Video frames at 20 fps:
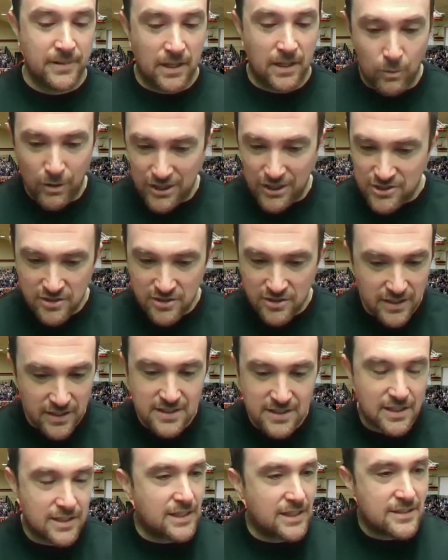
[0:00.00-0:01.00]
I watch the
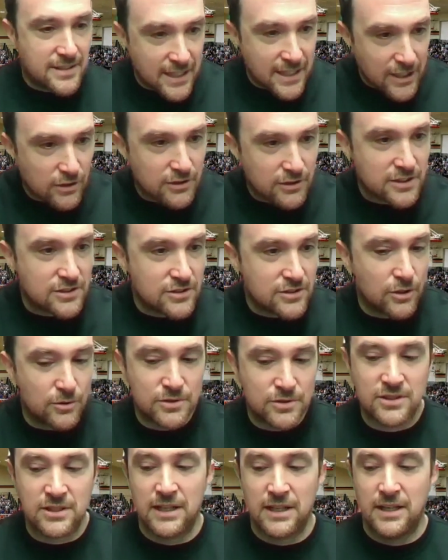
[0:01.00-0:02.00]
VHS, I take all these
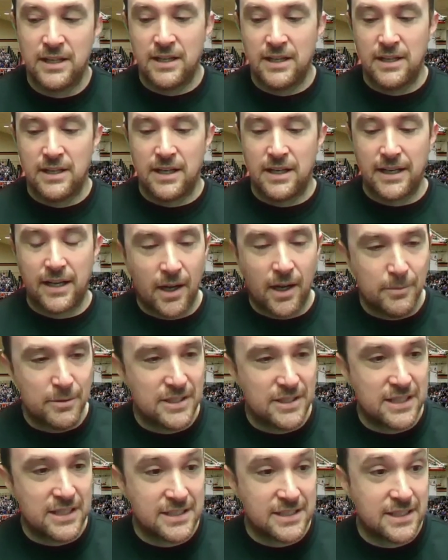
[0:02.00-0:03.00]
notes. I come in
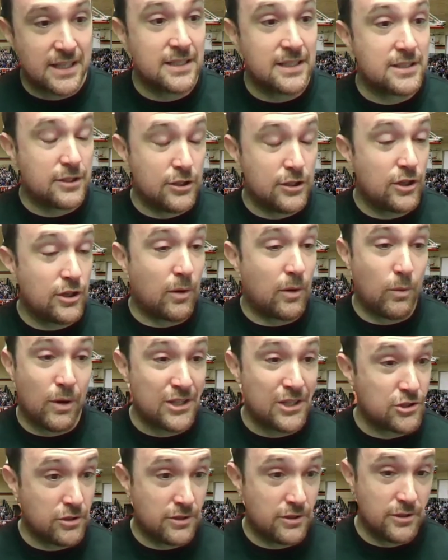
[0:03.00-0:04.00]
the next day. I said, you know, I
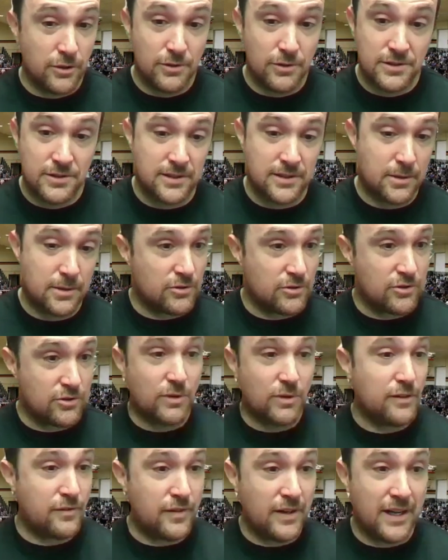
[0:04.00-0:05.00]
watch all the notes and number
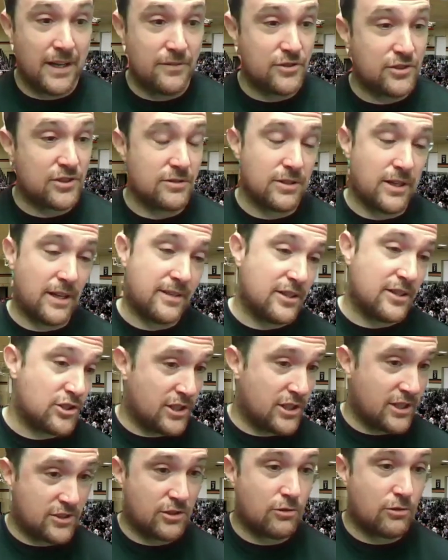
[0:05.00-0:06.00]
25, she, I think
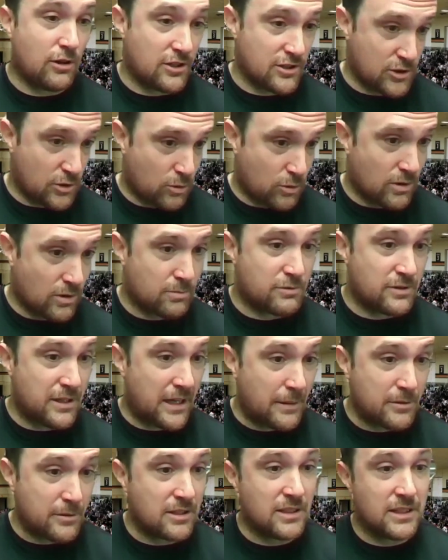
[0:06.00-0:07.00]
she hits cross court
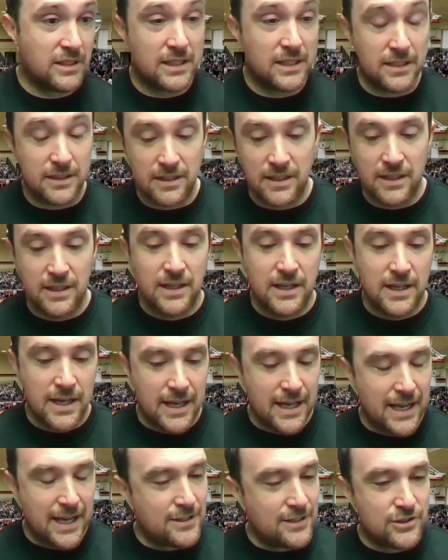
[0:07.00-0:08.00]
predominantly. And,
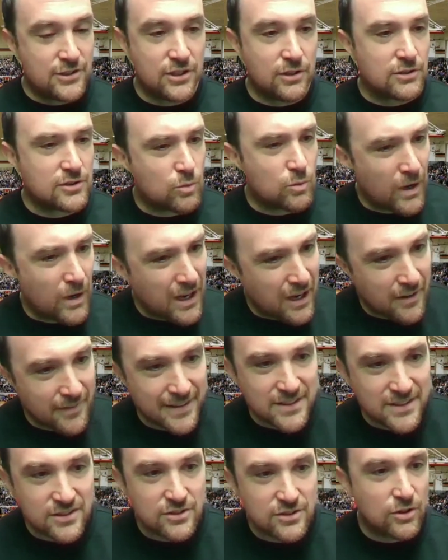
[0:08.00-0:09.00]
and she goes, wow,
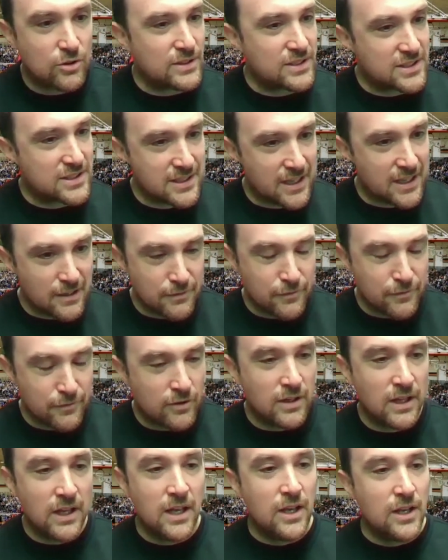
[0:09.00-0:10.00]
that's so
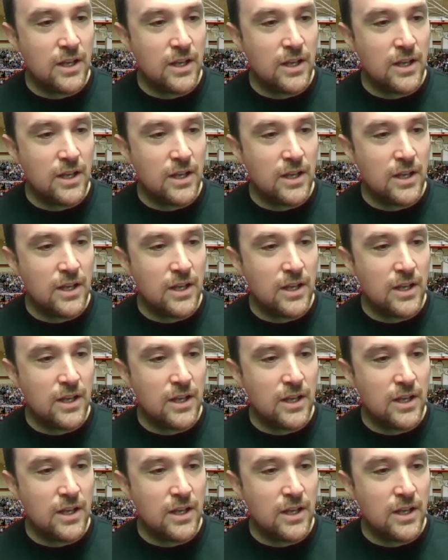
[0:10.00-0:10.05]
insightful.